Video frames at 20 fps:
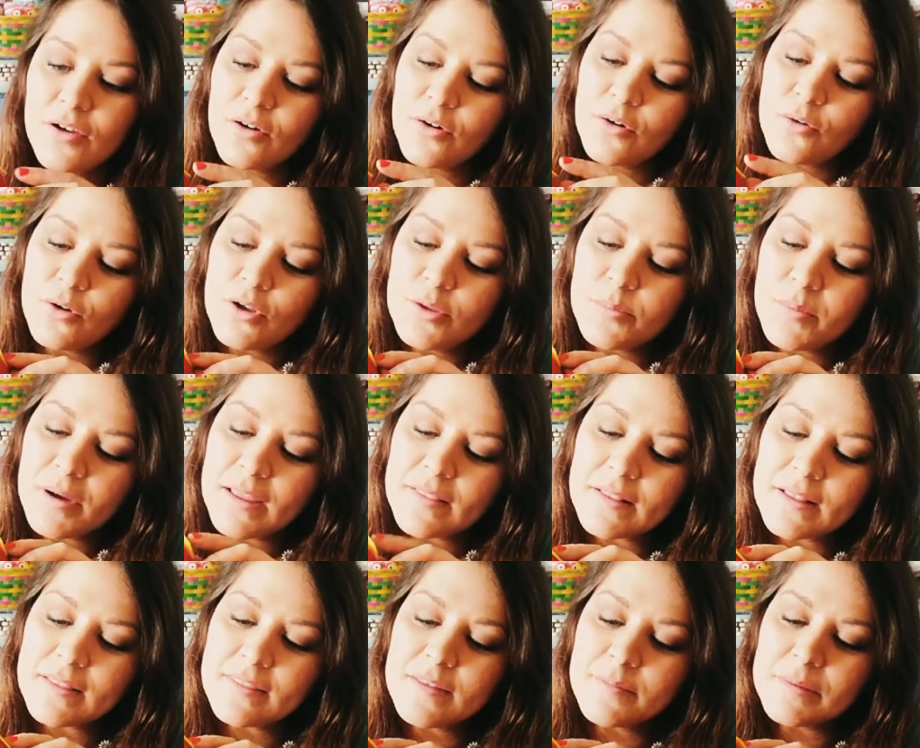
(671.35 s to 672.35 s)
or you might
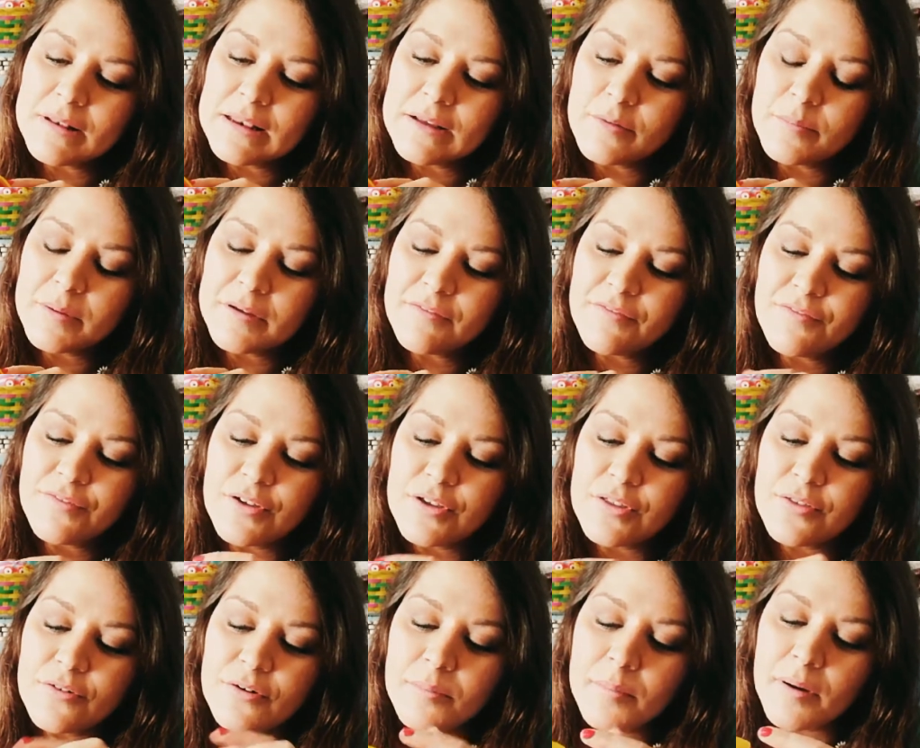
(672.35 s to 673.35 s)
like them a little bit
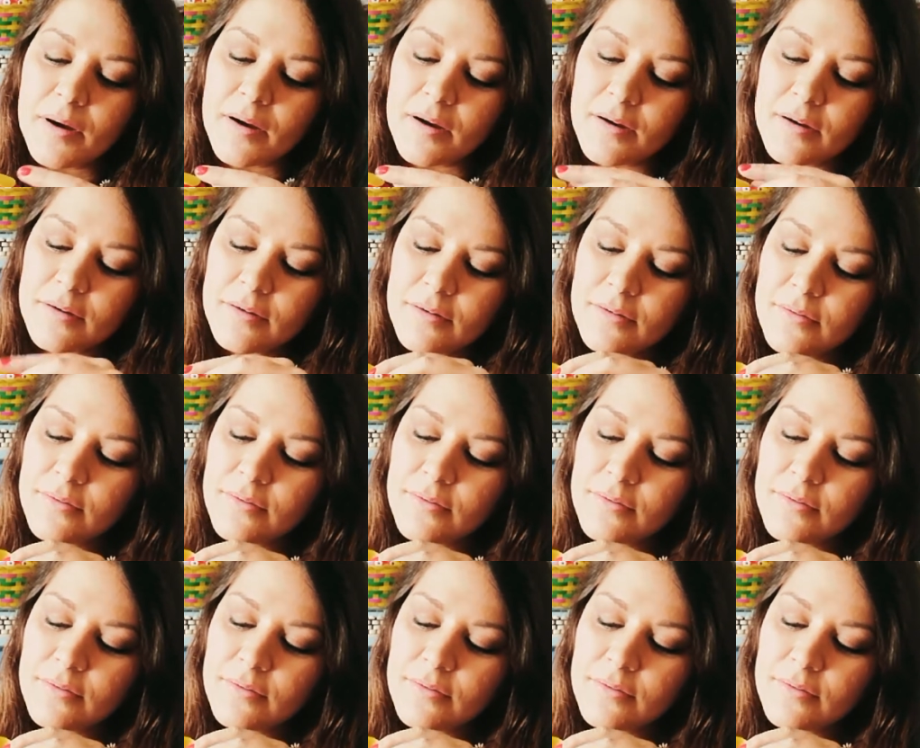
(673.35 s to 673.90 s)
further apart.